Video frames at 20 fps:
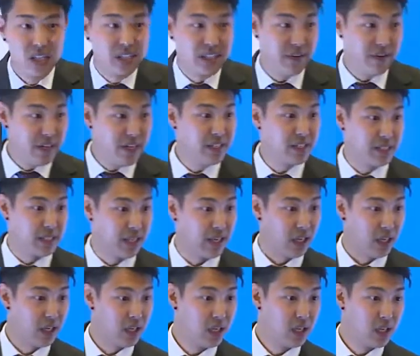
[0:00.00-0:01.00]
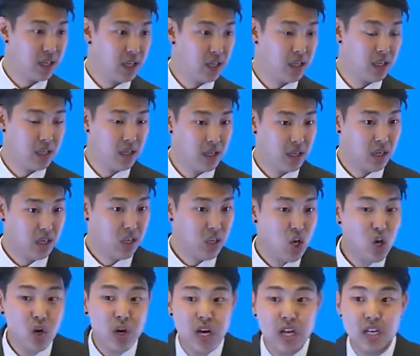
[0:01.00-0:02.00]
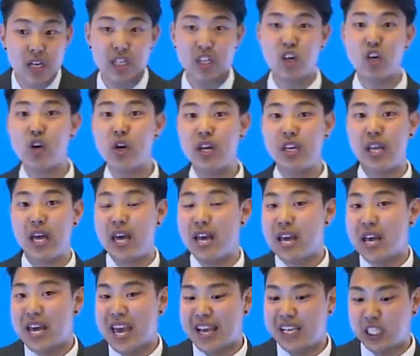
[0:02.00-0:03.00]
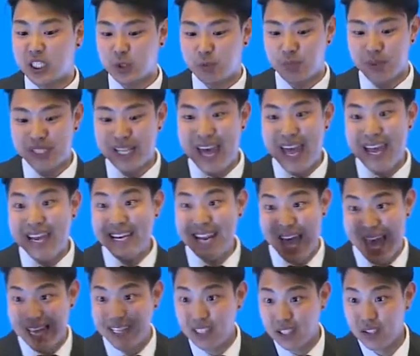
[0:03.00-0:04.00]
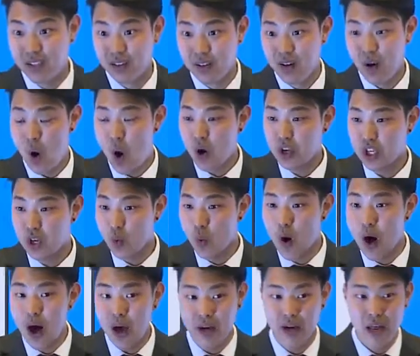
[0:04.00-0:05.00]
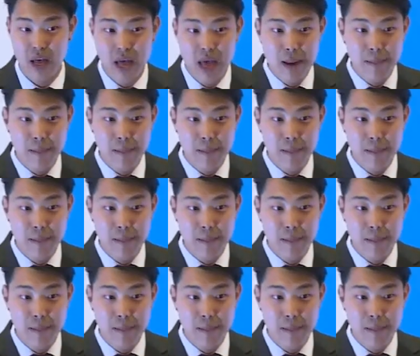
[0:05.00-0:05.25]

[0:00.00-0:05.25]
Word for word: Seriously. You can, you can explain it all you want,